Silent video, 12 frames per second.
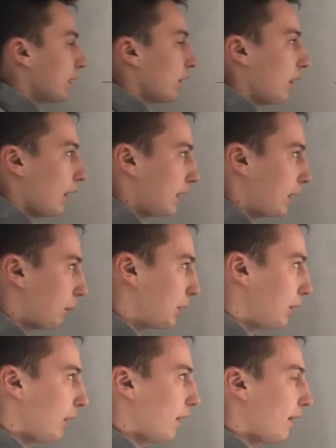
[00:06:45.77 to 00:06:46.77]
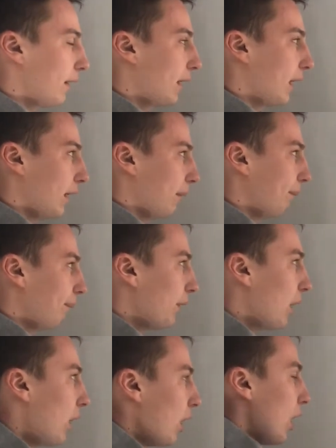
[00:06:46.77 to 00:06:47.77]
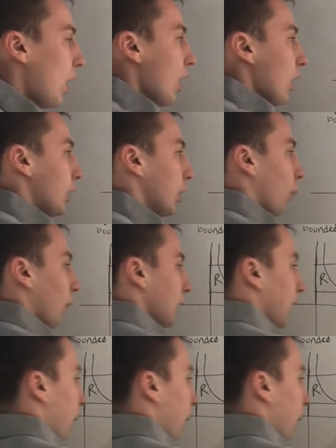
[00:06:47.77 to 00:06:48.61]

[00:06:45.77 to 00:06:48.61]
as well already substituted that, that in. So what's